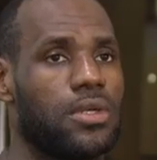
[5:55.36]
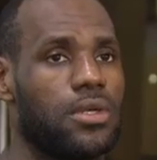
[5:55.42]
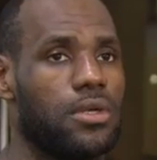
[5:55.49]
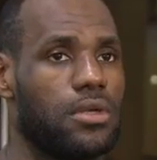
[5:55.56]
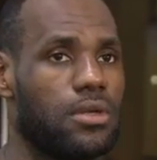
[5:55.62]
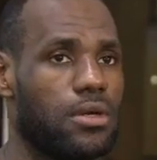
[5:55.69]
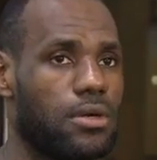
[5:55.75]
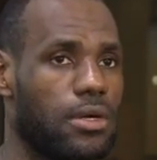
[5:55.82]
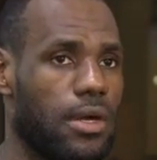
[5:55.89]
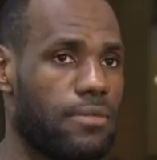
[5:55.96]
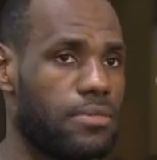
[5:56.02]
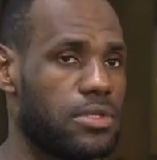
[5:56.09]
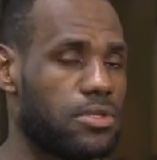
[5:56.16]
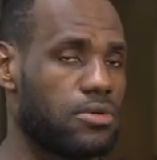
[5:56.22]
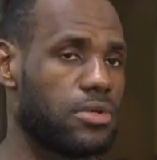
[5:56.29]
you know,
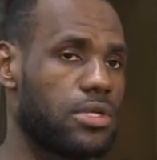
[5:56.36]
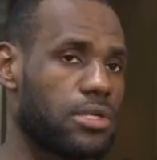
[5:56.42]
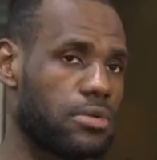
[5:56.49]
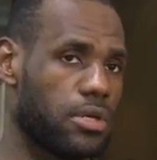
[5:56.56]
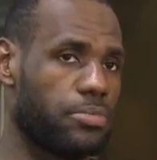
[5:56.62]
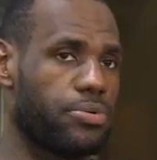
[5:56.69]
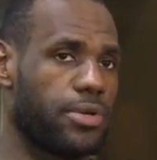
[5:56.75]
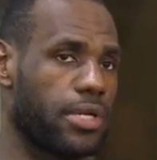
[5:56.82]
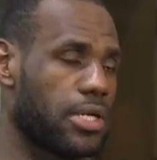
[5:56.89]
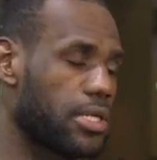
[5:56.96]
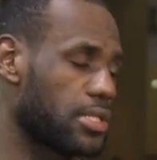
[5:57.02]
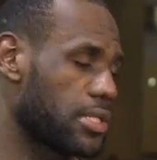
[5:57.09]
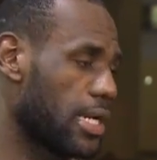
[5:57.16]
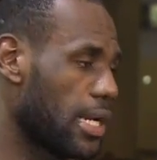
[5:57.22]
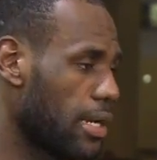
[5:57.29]
I've been doing a pretty
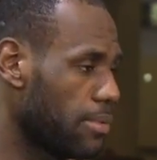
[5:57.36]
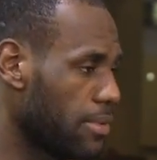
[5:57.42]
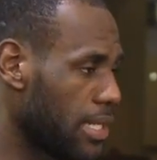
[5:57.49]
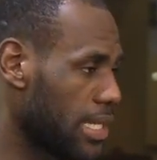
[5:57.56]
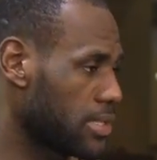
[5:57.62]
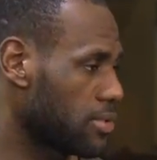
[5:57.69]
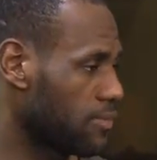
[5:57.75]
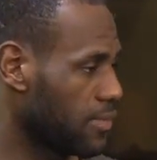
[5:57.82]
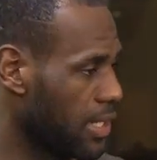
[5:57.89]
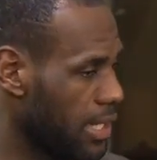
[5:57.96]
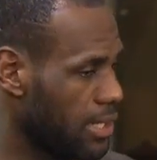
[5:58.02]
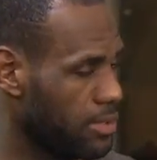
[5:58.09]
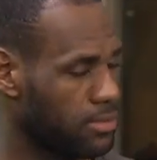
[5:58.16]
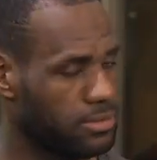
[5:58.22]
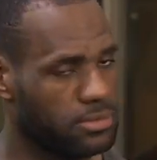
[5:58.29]
good job as of
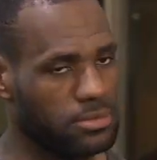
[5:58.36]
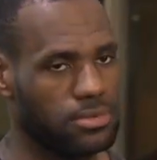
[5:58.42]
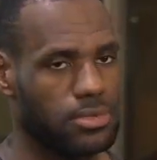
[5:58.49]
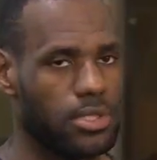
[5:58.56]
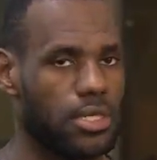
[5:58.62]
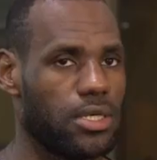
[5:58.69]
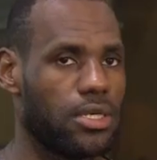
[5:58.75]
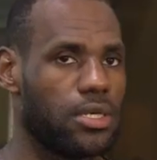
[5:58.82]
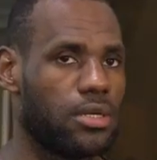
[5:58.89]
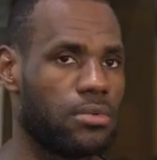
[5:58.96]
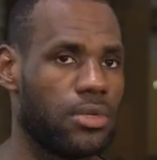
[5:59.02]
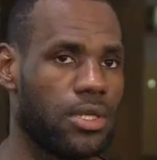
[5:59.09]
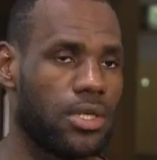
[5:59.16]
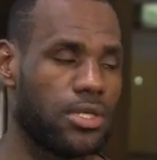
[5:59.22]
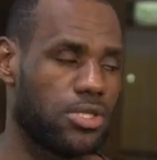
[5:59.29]
late.
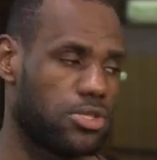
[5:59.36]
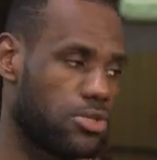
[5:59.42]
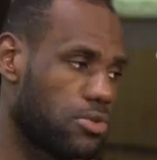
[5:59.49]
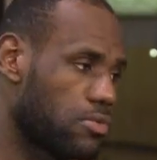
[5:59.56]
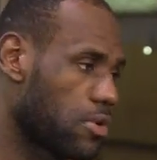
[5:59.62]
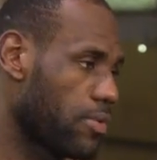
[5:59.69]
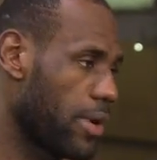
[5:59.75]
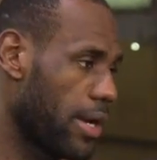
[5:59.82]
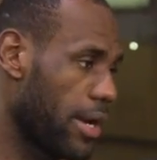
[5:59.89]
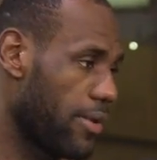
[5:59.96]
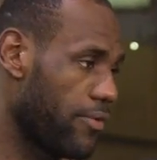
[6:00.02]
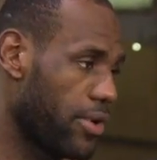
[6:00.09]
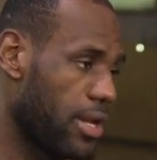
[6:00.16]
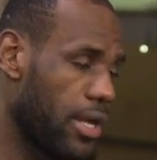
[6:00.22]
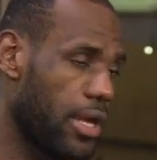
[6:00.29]
Shooting with Ray
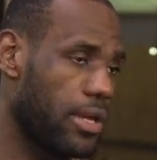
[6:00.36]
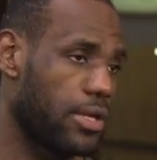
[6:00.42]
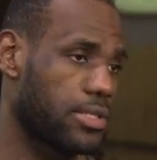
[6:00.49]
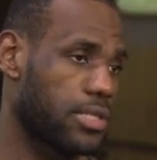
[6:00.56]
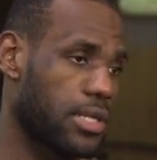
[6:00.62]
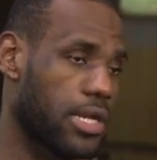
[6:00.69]
every day, it's a